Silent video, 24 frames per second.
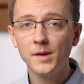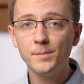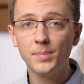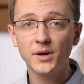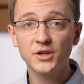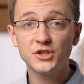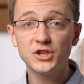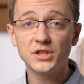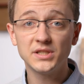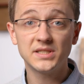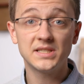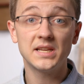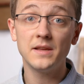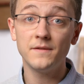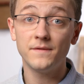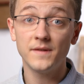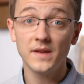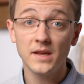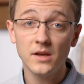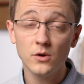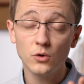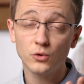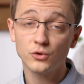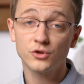budget
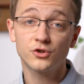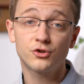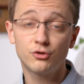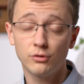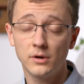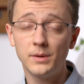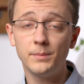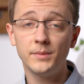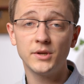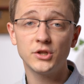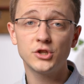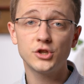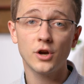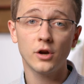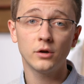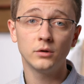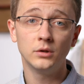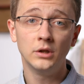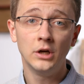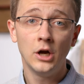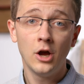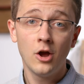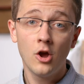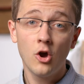TV or streaming show,